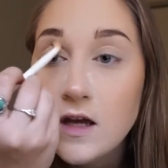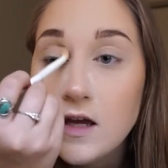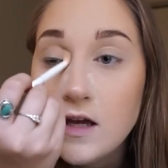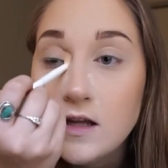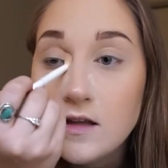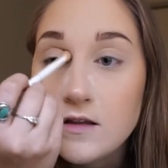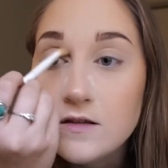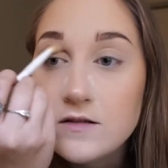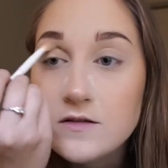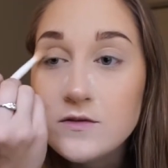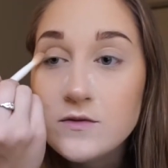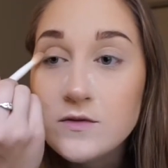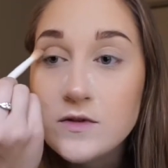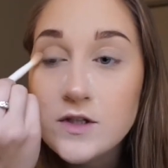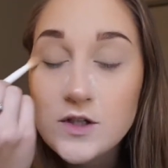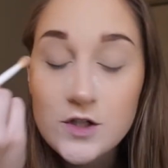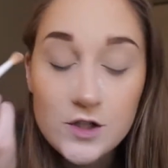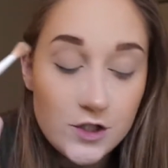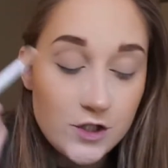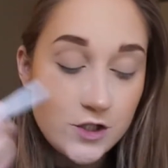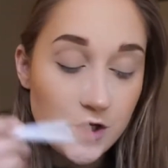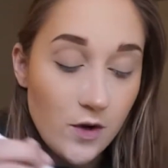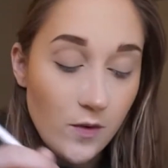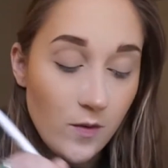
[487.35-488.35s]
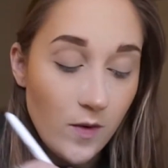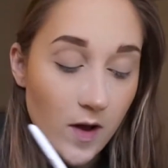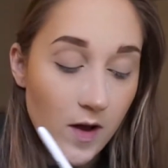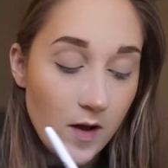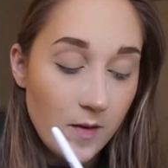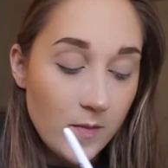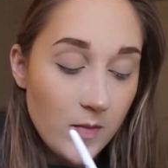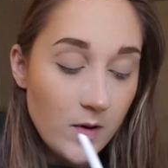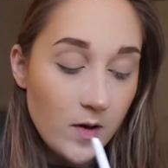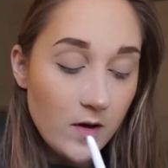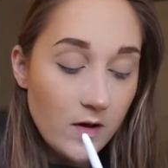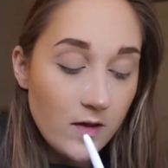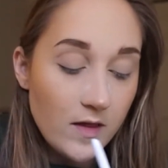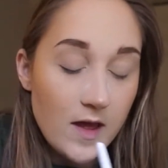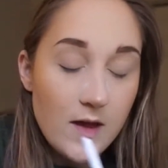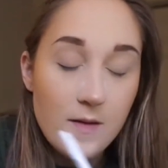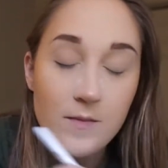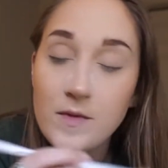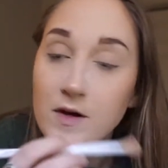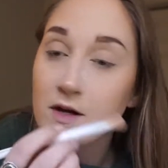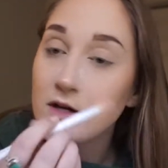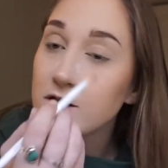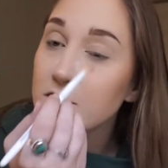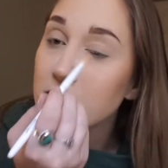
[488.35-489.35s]
It doesn't really show up all
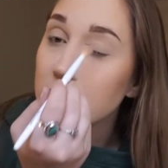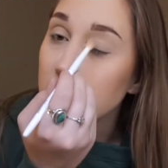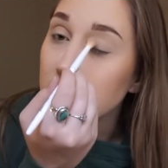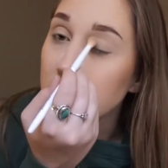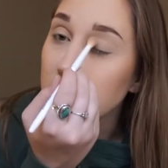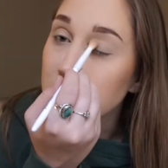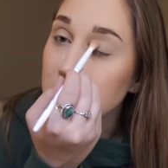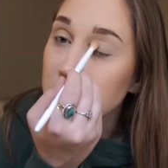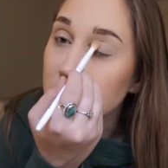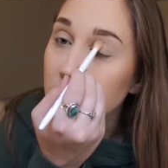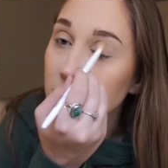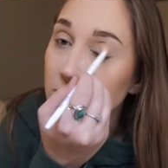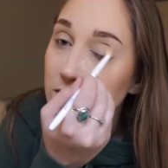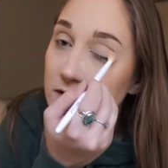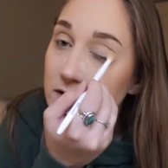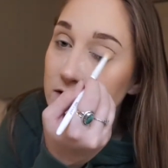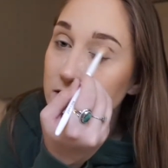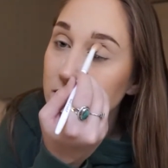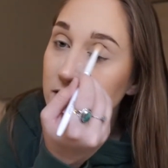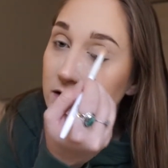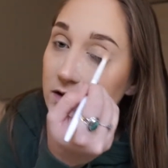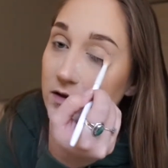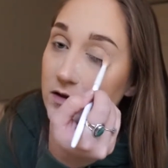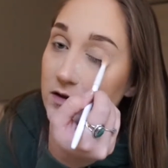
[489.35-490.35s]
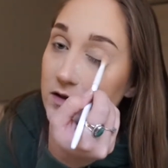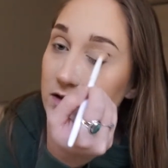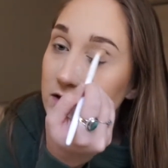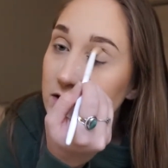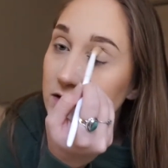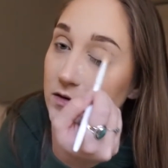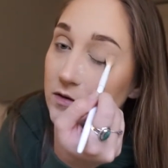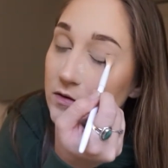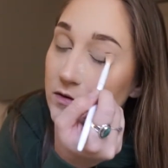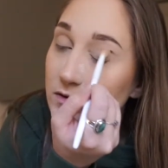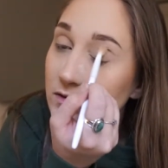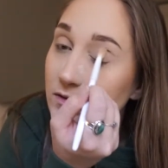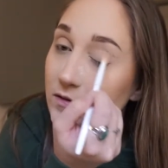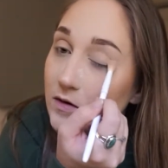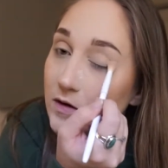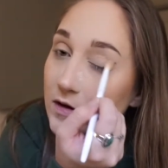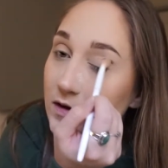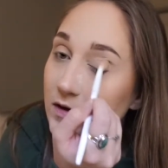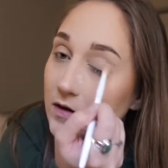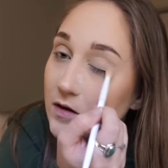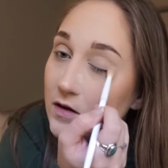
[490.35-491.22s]
that much, but it's always good to